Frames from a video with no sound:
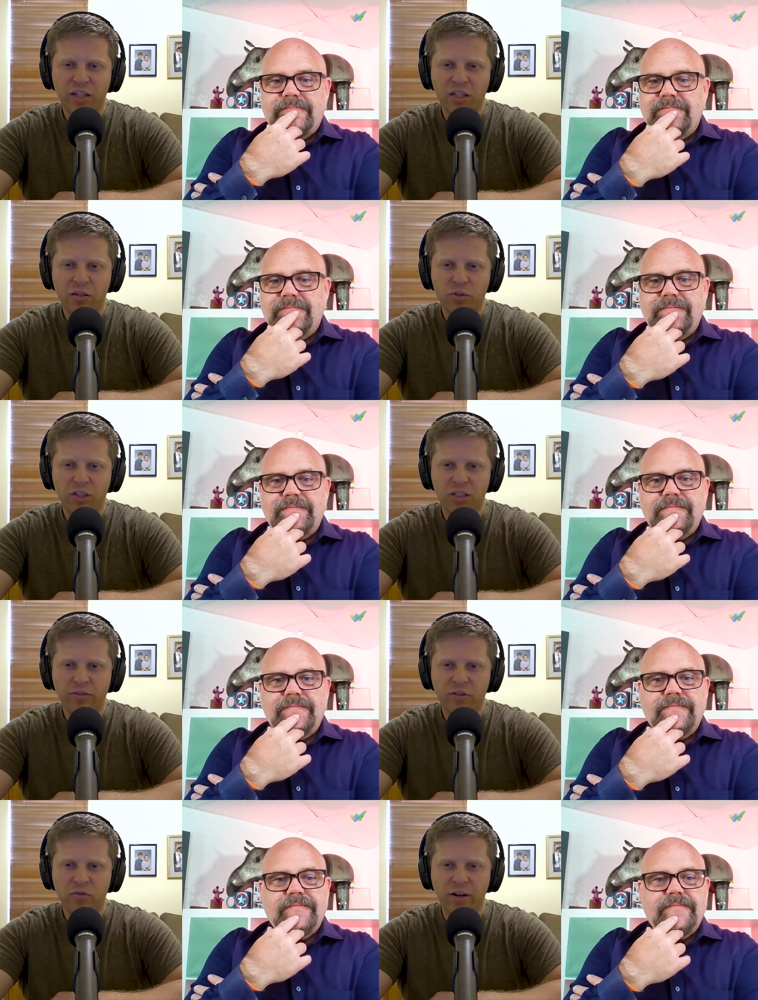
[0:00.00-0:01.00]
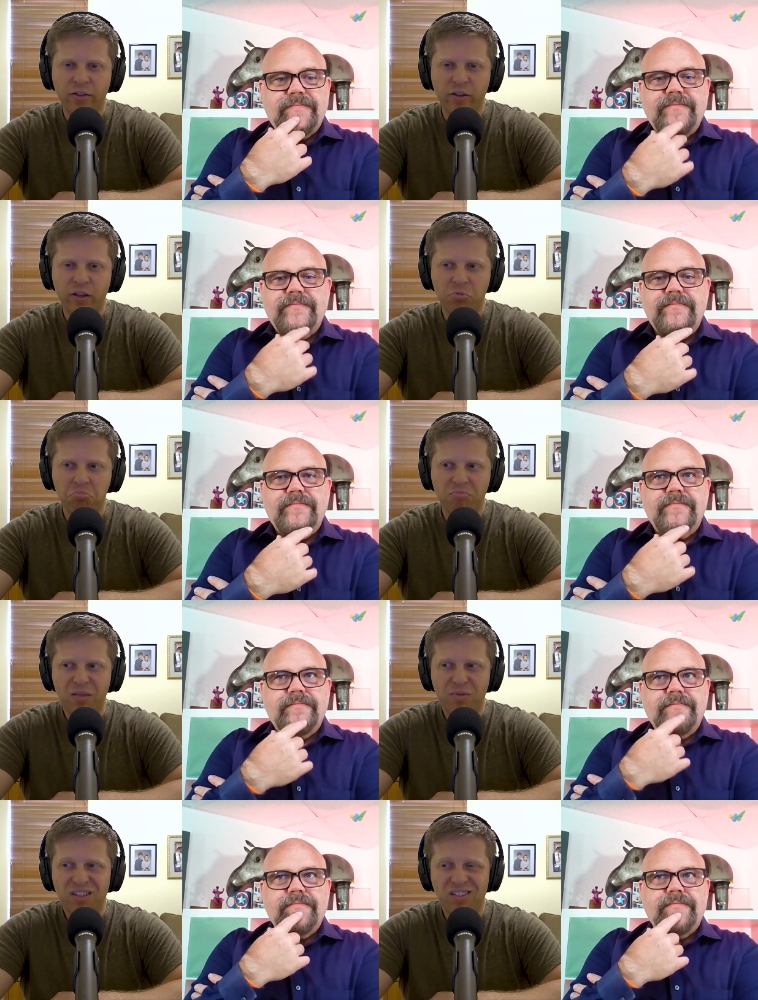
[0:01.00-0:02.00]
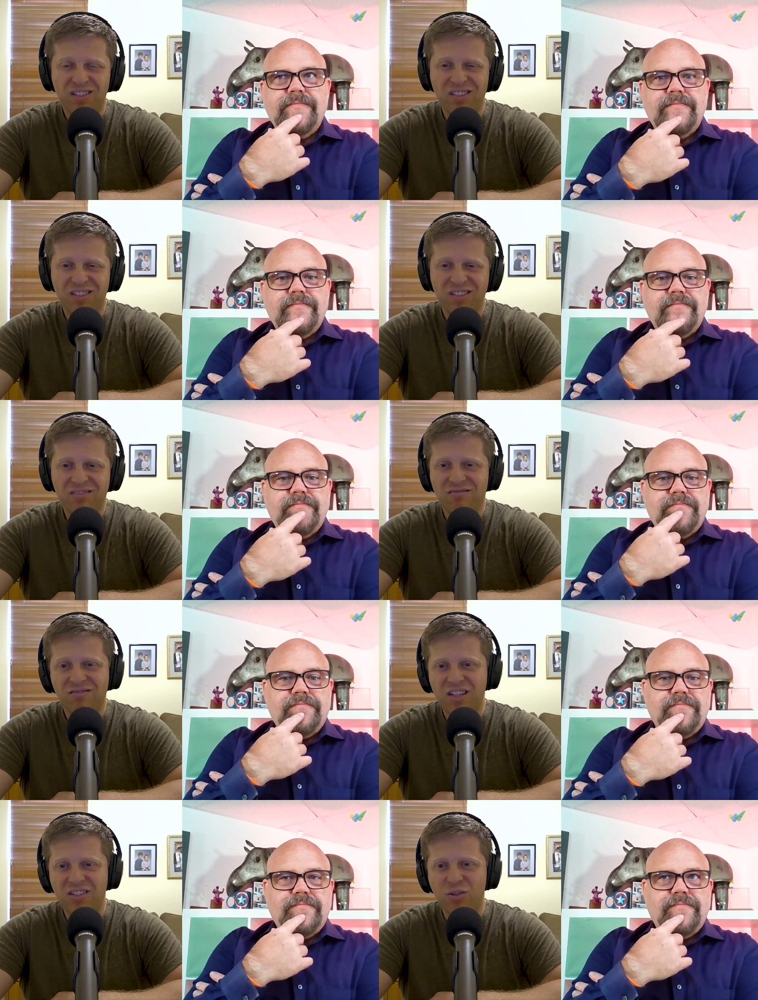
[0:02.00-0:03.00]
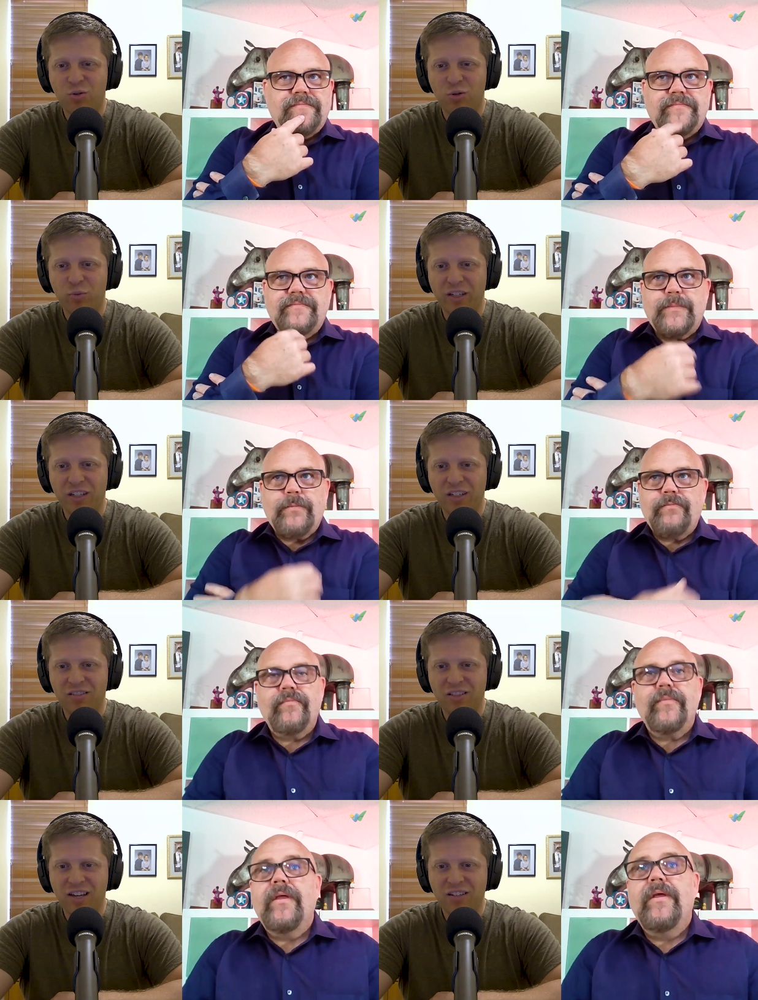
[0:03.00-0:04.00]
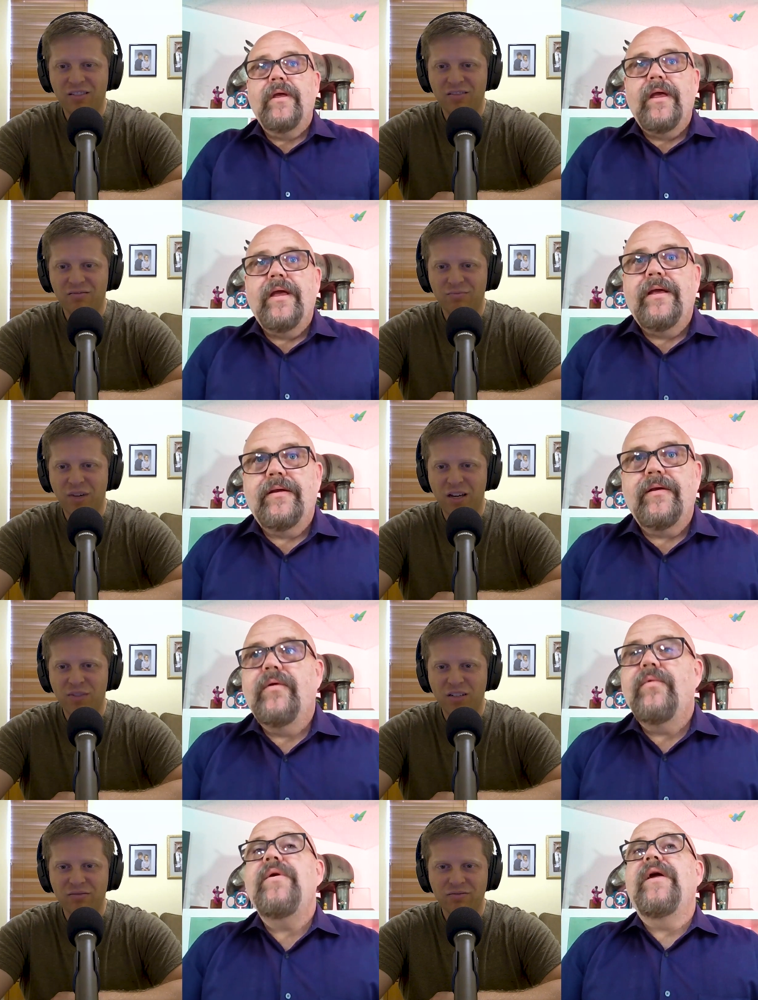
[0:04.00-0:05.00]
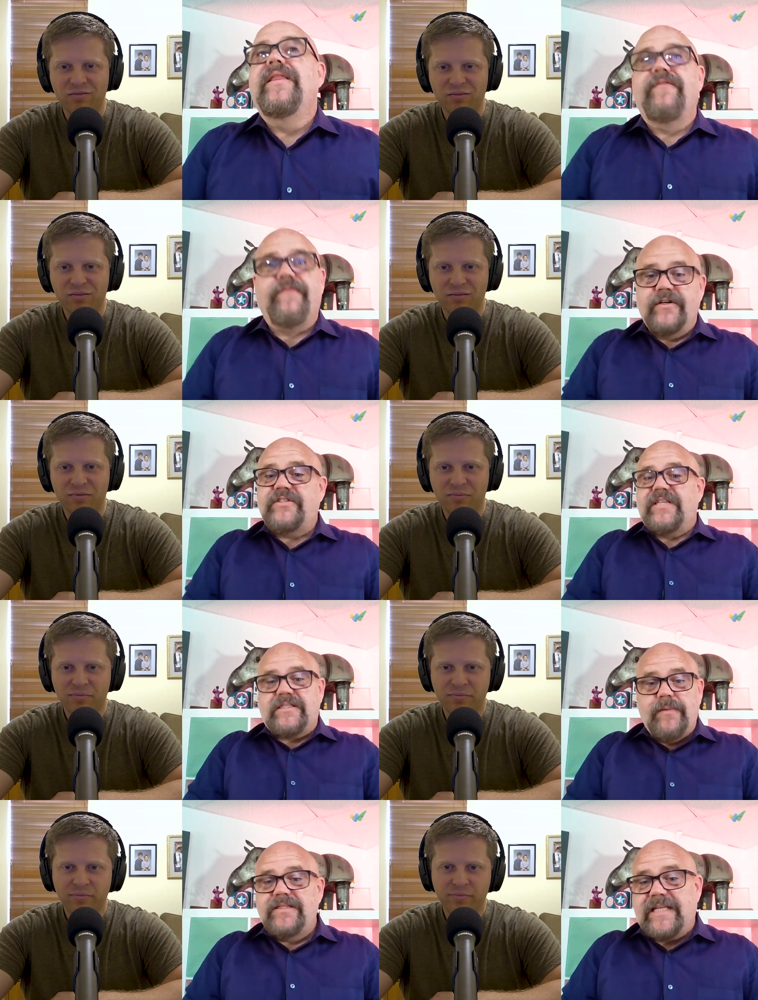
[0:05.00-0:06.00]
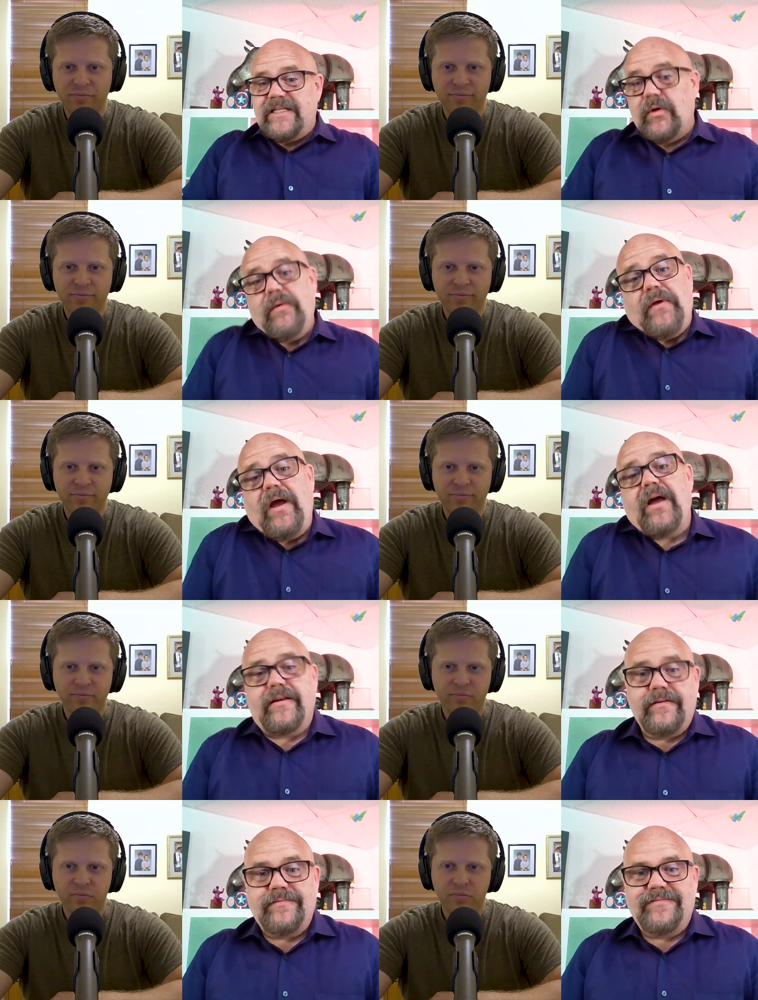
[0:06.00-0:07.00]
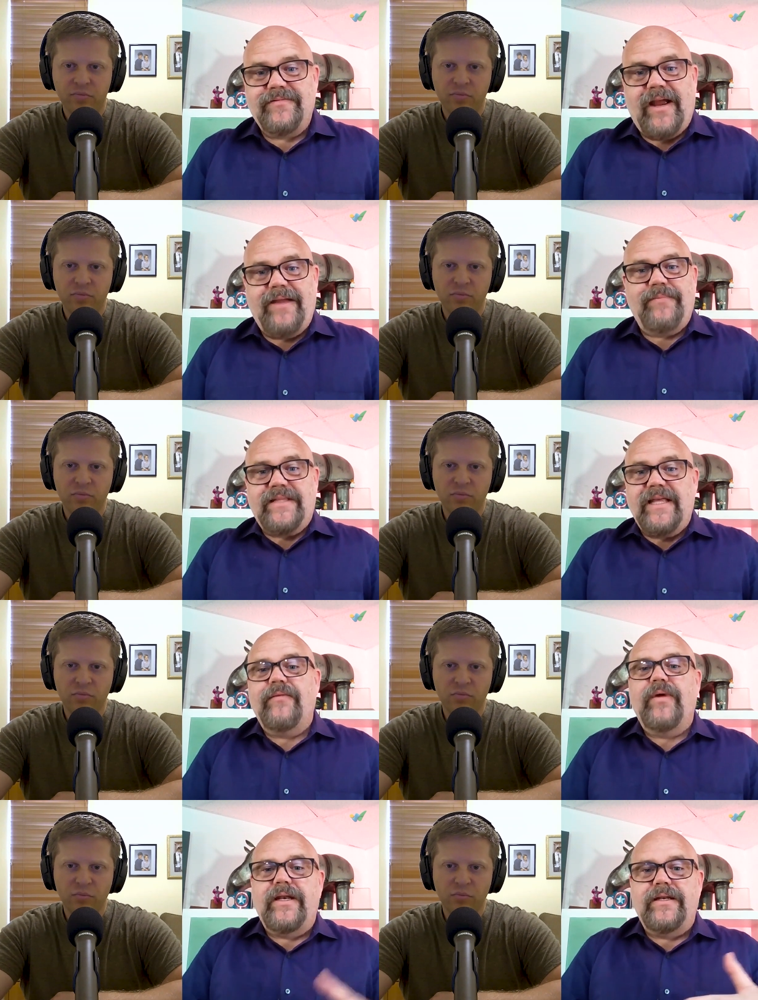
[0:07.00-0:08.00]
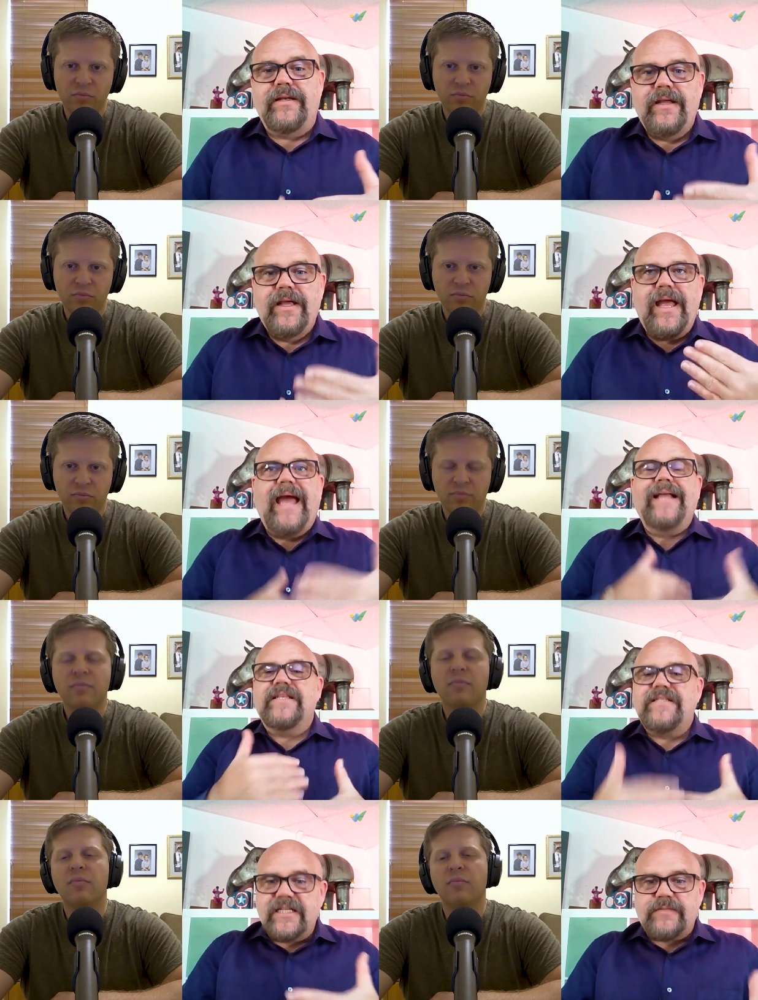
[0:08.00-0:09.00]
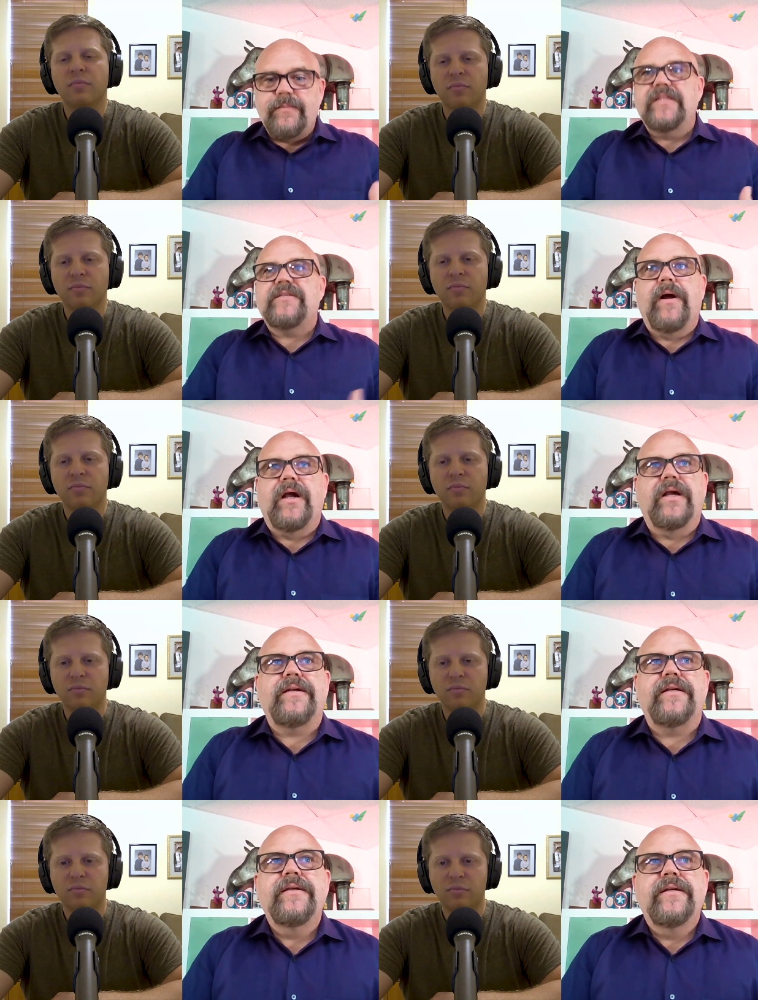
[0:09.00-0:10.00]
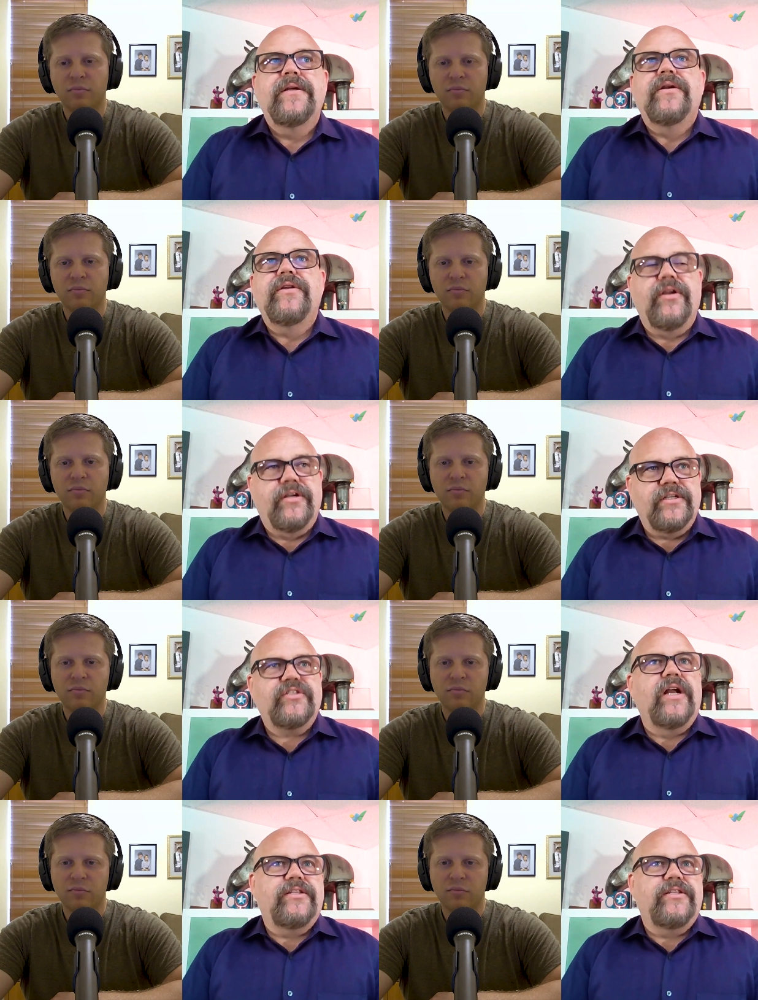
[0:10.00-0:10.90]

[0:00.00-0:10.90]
Speaker 1: he was different rather than maybe he just is cool being like by himself?
Speaker 2: In the first six months, that's what we thought, right? But then when at the mm-hmm. six month mark, you know you're starting